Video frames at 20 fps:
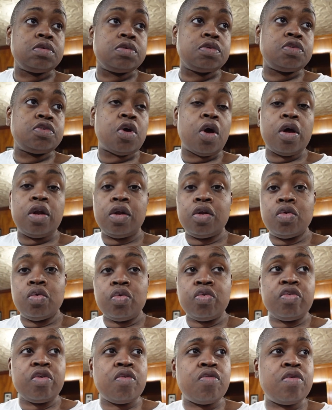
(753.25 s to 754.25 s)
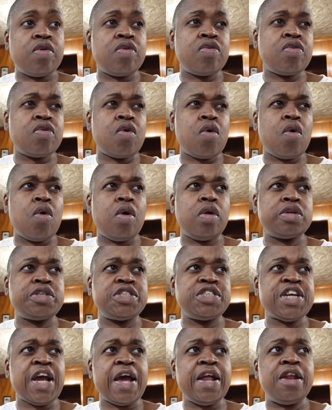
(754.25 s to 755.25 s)
Starting a new series called
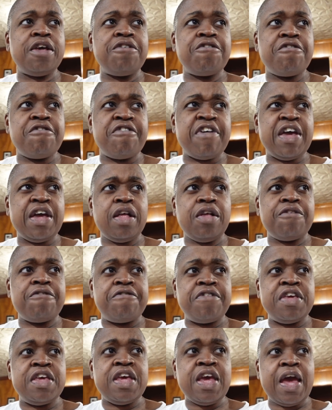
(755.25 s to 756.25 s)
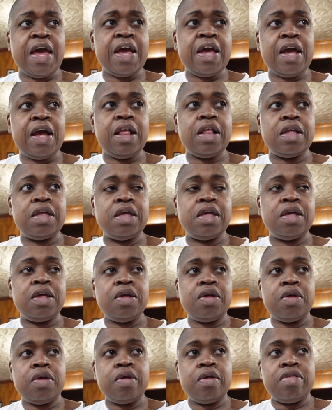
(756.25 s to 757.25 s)
Shining Vale, V A L
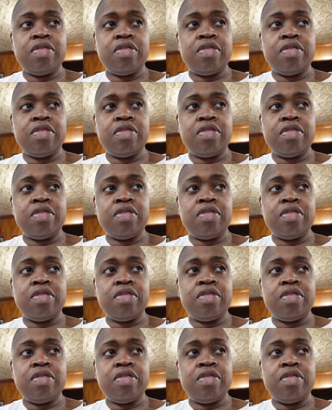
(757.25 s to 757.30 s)
E.